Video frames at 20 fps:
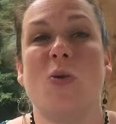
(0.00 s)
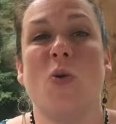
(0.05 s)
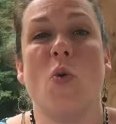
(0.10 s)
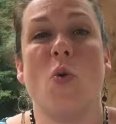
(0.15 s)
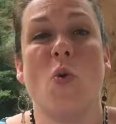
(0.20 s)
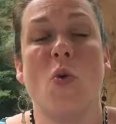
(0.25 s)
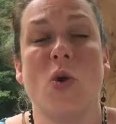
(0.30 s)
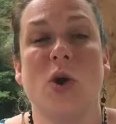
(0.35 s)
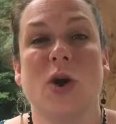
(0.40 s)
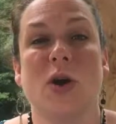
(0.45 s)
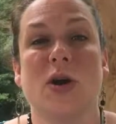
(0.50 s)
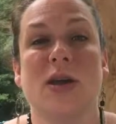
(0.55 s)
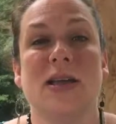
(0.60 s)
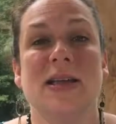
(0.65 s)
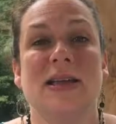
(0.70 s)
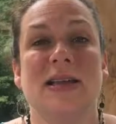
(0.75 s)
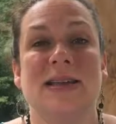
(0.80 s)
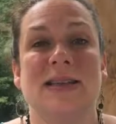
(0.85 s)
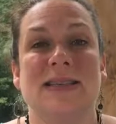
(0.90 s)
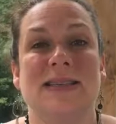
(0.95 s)
or
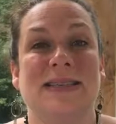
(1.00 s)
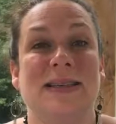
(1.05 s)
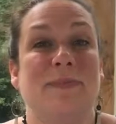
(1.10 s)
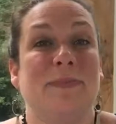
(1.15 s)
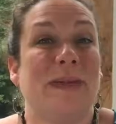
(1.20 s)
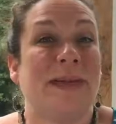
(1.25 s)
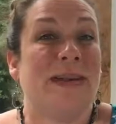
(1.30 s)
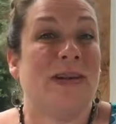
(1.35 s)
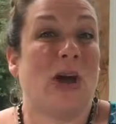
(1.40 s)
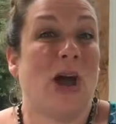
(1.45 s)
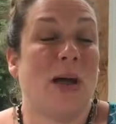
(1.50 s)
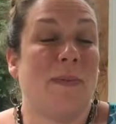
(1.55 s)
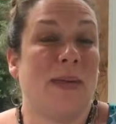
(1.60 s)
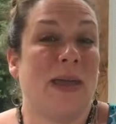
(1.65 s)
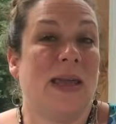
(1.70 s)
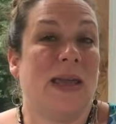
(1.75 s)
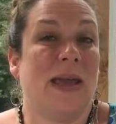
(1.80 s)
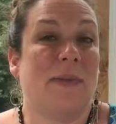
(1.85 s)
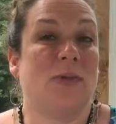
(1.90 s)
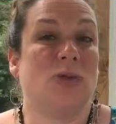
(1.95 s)
simply not
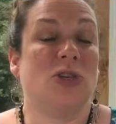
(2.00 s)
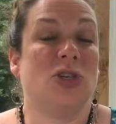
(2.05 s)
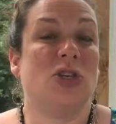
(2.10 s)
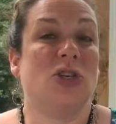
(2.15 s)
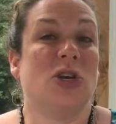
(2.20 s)
being able to